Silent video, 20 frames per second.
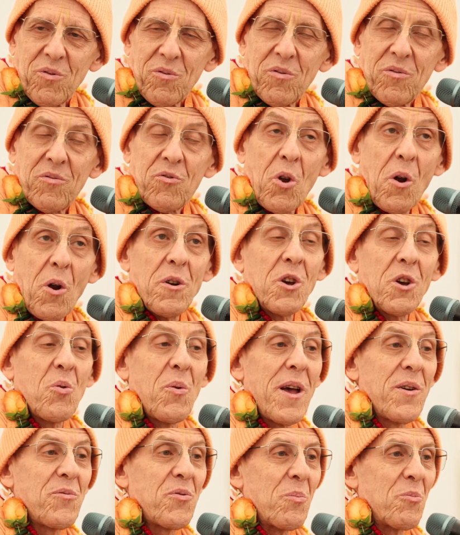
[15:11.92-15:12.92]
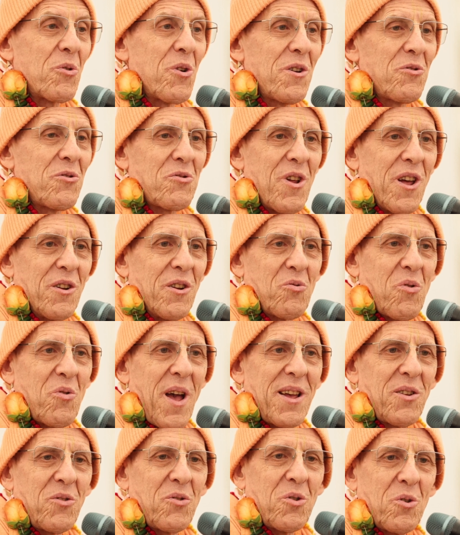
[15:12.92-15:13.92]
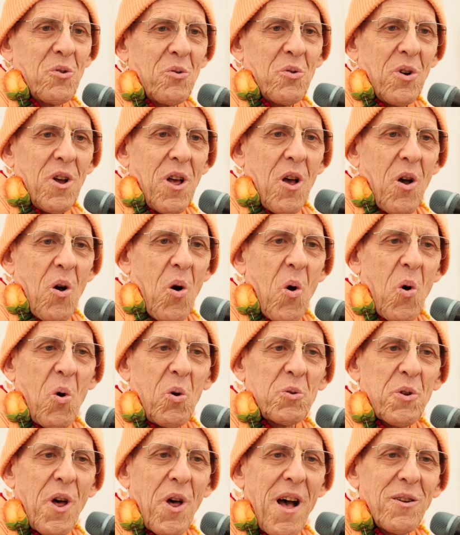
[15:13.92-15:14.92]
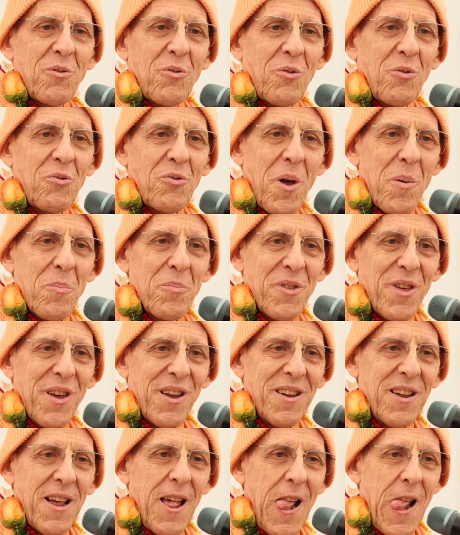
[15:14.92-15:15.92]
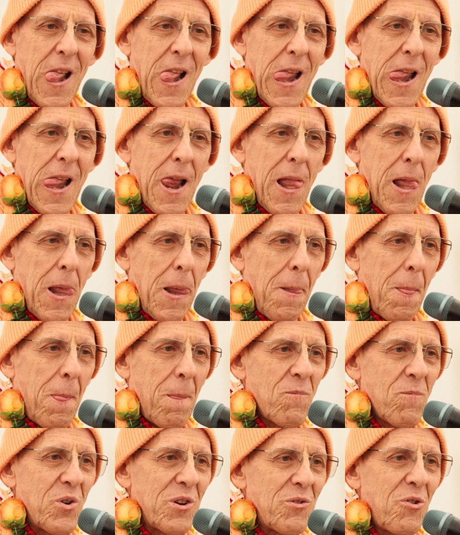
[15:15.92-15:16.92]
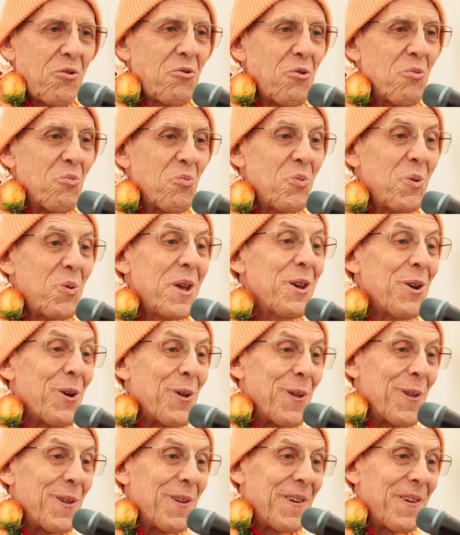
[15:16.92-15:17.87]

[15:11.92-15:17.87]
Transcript: turning away from Krishna and trying to hold on to something which isn't real,